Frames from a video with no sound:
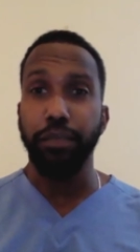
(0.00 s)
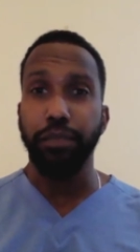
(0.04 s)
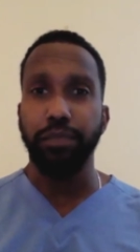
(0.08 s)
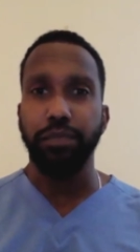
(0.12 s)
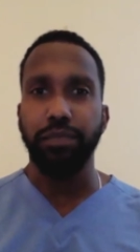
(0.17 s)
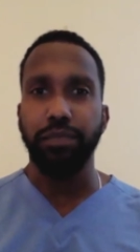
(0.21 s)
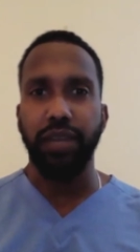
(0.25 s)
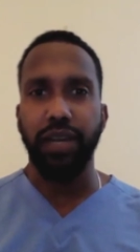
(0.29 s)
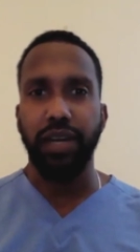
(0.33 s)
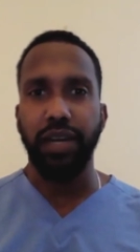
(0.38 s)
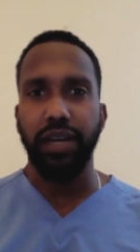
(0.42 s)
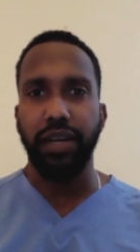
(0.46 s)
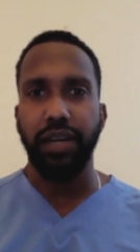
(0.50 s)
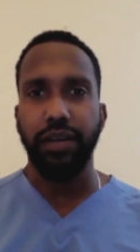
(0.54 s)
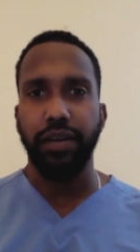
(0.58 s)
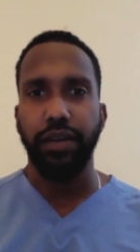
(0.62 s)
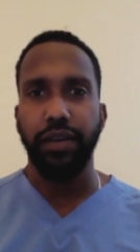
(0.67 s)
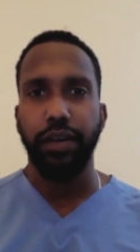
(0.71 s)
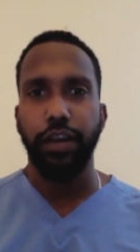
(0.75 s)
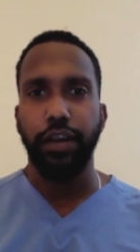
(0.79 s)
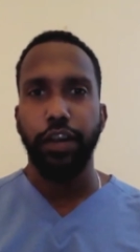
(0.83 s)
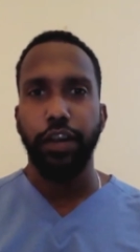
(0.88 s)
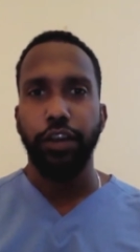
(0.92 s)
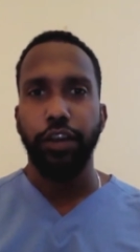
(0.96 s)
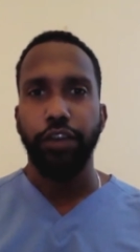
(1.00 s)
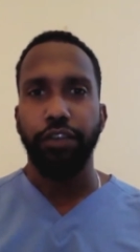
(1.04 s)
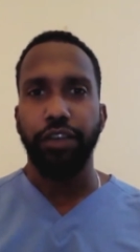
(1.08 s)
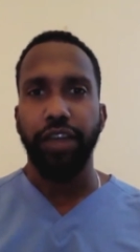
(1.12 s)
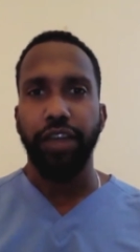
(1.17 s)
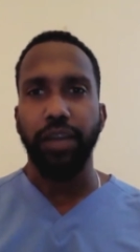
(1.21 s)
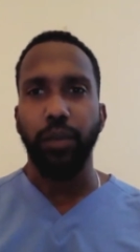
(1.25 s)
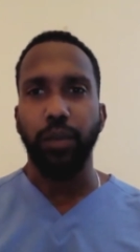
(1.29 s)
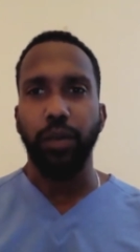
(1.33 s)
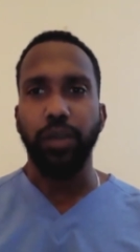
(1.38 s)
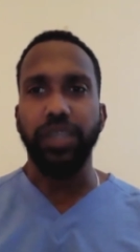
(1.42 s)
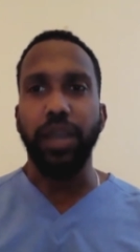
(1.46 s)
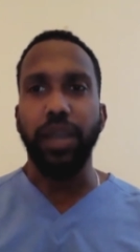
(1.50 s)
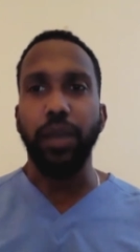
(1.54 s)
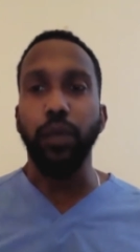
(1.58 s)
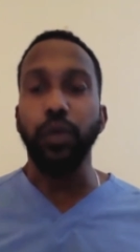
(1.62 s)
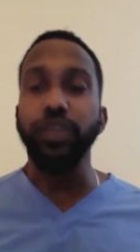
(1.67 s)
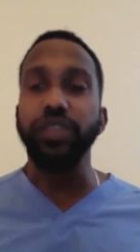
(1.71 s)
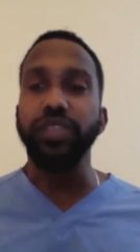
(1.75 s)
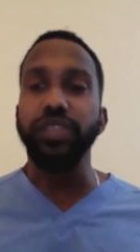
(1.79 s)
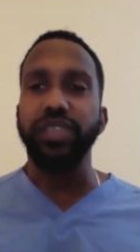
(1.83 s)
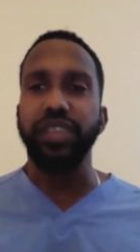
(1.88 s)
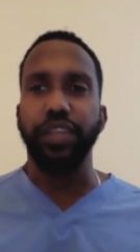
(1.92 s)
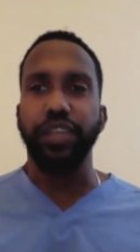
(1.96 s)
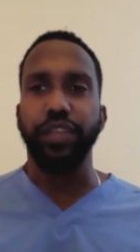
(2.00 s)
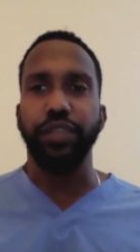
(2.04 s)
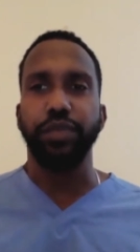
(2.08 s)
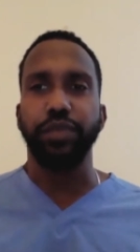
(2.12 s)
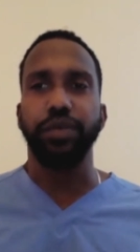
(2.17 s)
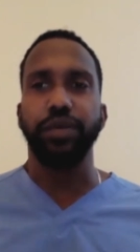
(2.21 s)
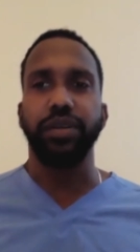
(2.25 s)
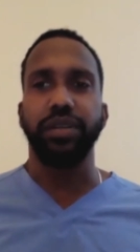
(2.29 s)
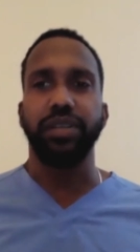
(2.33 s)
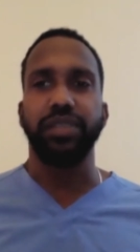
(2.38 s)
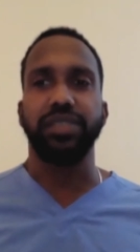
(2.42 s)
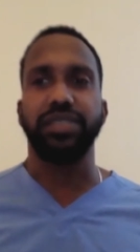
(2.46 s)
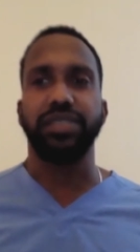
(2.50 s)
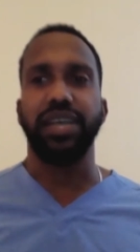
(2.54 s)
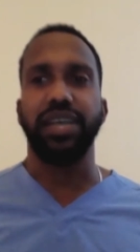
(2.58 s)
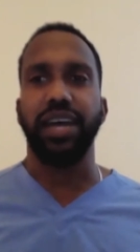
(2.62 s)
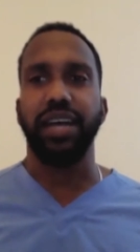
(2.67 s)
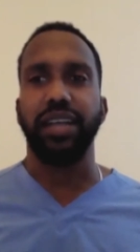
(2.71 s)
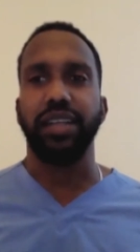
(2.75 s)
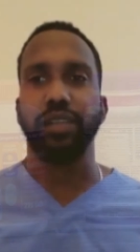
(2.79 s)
uh-huh. Right. What I would say though is that